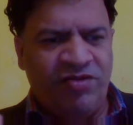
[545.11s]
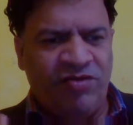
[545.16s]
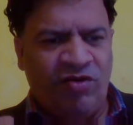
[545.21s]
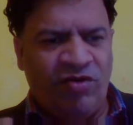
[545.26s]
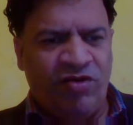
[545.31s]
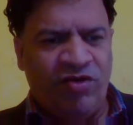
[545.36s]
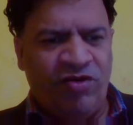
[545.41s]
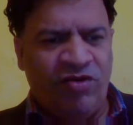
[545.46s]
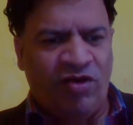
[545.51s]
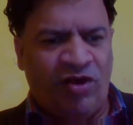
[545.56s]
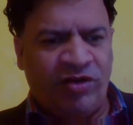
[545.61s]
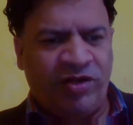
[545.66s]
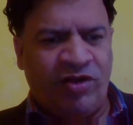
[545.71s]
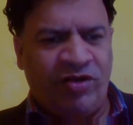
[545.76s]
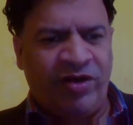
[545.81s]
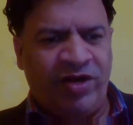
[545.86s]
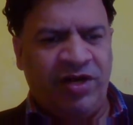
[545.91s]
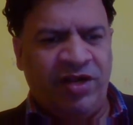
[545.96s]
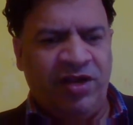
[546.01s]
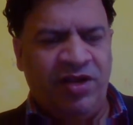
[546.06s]
sovereign
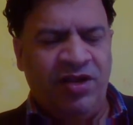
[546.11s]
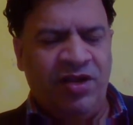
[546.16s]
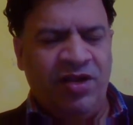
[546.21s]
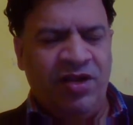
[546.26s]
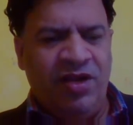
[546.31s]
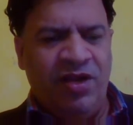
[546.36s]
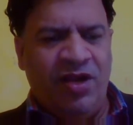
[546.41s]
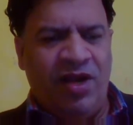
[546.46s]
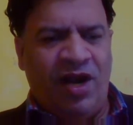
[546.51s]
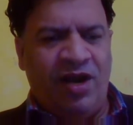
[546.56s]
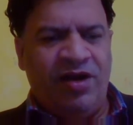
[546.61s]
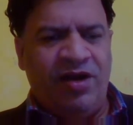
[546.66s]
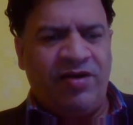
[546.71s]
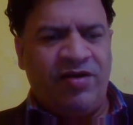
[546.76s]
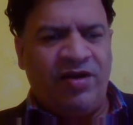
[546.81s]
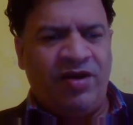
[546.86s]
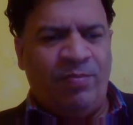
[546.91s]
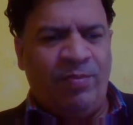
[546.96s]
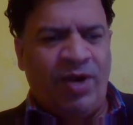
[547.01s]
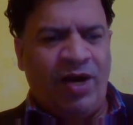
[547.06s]
authority, and
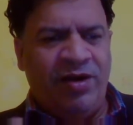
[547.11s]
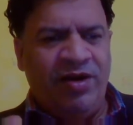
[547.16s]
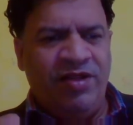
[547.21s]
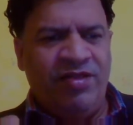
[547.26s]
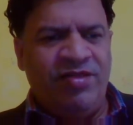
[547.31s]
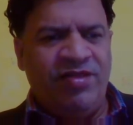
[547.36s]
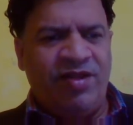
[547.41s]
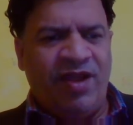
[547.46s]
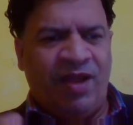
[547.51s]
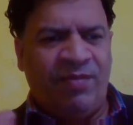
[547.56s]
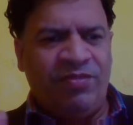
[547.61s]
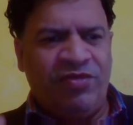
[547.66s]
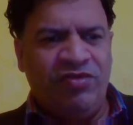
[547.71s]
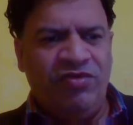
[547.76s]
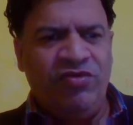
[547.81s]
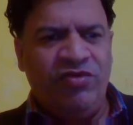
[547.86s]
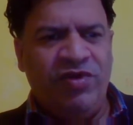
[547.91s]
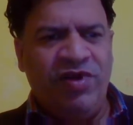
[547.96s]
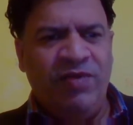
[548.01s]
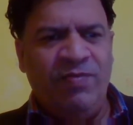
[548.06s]
that command is
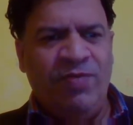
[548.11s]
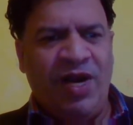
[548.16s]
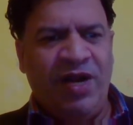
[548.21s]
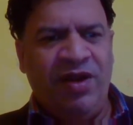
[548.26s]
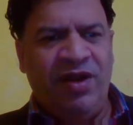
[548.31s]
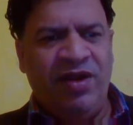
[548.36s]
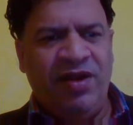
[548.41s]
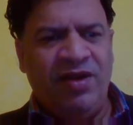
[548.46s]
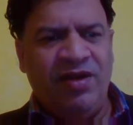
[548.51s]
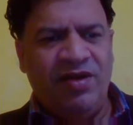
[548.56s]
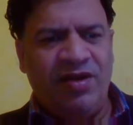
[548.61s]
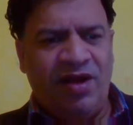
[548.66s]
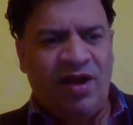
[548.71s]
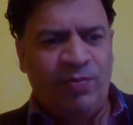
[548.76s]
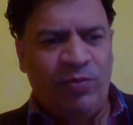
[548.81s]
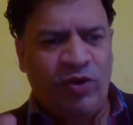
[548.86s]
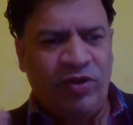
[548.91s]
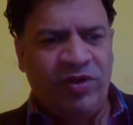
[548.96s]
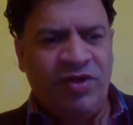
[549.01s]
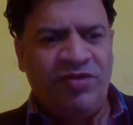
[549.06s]
absolutely binding
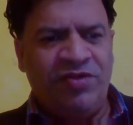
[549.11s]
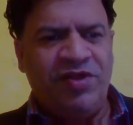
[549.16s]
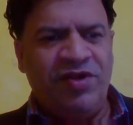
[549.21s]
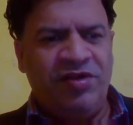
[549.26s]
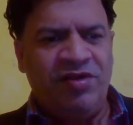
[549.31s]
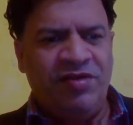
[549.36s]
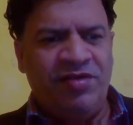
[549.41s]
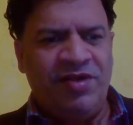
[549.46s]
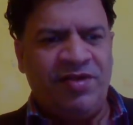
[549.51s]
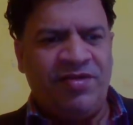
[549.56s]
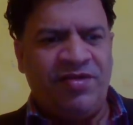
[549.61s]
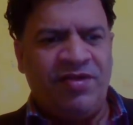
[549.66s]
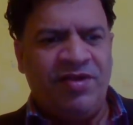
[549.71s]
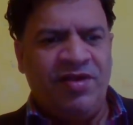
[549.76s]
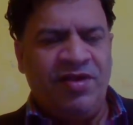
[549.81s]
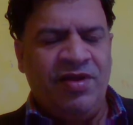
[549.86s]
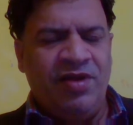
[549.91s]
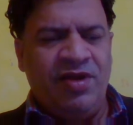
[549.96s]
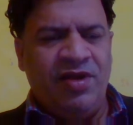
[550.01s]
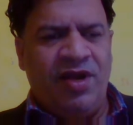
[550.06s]
upon the citizens.
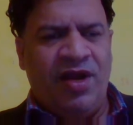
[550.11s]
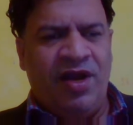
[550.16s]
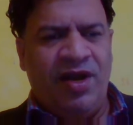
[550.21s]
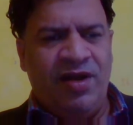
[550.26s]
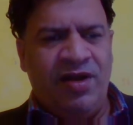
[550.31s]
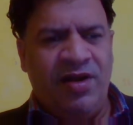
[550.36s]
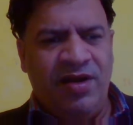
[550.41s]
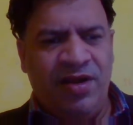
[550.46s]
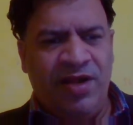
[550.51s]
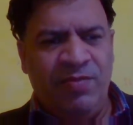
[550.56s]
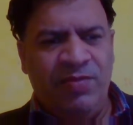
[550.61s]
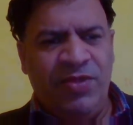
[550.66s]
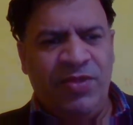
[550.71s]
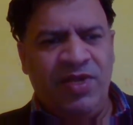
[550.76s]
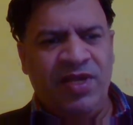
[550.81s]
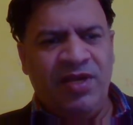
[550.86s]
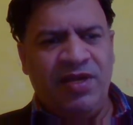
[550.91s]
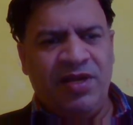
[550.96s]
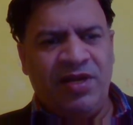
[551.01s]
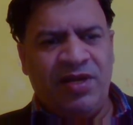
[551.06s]
And if
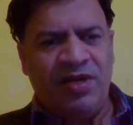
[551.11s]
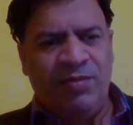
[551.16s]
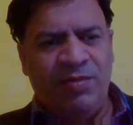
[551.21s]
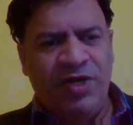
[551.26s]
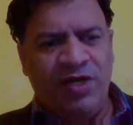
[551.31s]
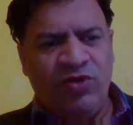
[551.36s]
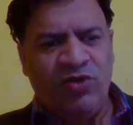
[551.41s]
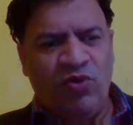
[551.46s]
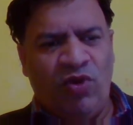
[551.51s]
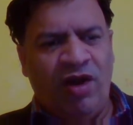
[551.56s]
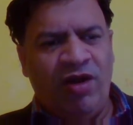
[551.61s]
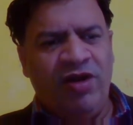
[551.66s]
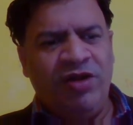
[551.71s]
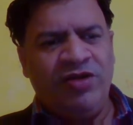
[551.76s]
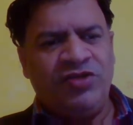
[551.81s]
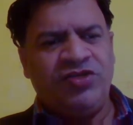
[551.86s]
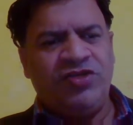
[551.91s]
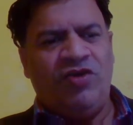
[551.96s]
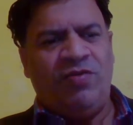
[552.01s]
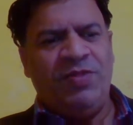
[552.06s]
they commit
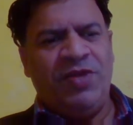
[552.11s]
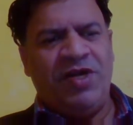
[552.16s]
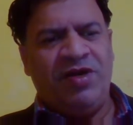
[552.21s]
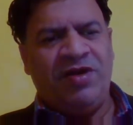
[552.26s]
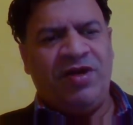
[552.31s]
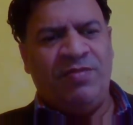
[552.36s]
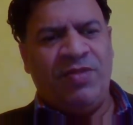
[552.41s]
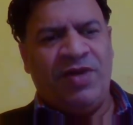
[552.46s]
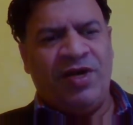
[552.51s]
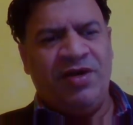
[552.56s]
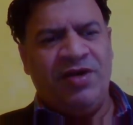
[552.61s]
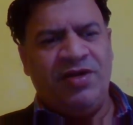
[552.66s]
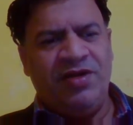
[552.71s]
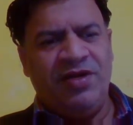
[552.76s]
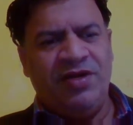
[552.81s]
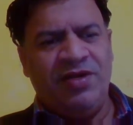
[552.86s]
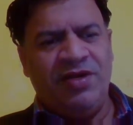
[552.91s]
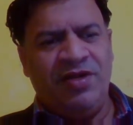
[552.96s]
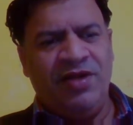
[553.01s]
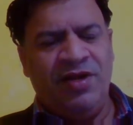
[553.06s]
violation of that command,
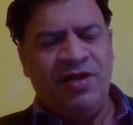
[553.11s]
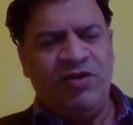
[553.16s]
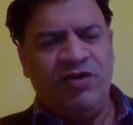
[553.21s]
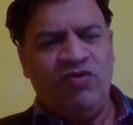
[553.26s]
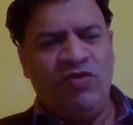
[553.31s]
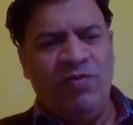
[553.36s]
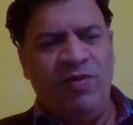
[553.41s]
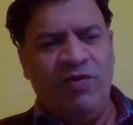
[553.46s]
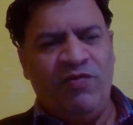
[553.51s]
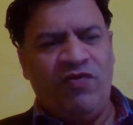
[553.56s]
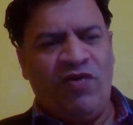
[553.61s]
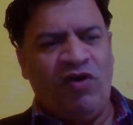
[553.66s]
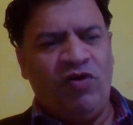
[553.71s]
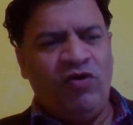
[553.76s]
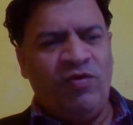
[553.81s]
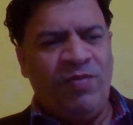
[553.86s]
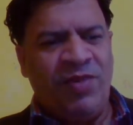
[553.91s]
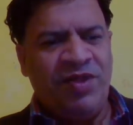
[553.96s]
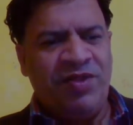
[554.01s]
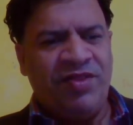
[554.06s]
then it will be
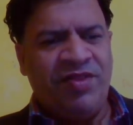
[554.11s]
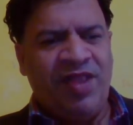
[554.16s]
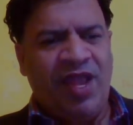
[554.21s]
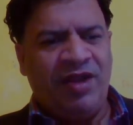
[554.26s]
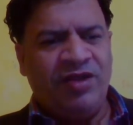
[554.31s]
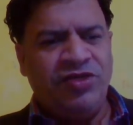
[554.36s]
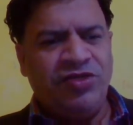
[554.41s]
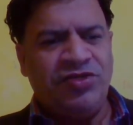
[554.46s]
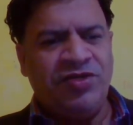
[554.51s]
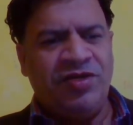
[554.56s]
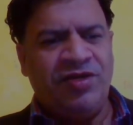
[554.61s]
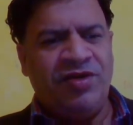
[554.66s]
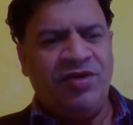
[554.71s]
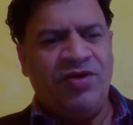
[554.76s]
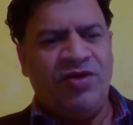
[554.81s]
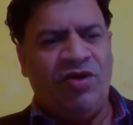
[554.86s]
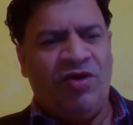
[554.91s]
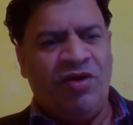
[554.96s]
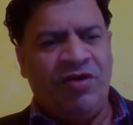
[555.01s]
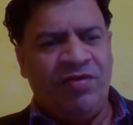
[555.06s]
followed by sanction
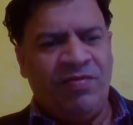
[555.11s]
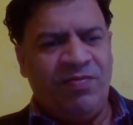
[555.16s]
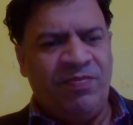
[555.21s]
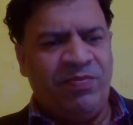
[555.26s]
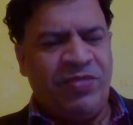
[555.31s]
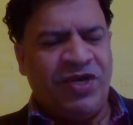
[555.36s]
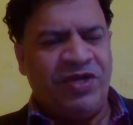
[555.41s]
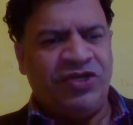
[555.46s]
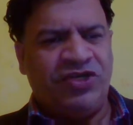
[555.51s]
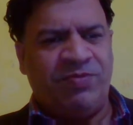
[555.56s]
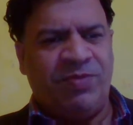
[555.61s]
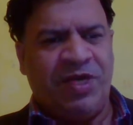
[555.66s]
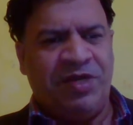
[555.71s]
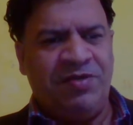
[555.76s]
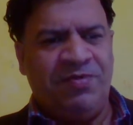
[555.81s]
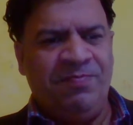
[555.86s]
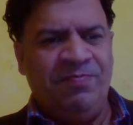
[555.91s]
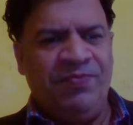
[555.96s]
or punishment.